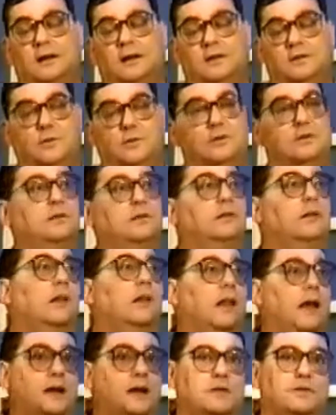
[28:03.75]
And so he said the
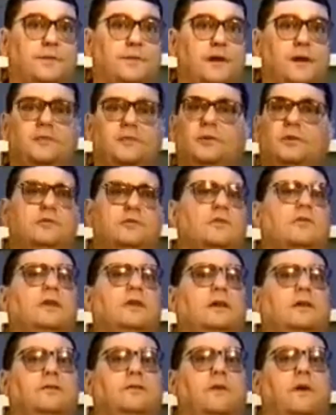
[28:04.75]
last 5 years and the
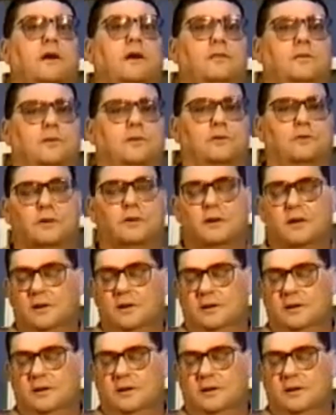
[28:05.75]
next 5 years.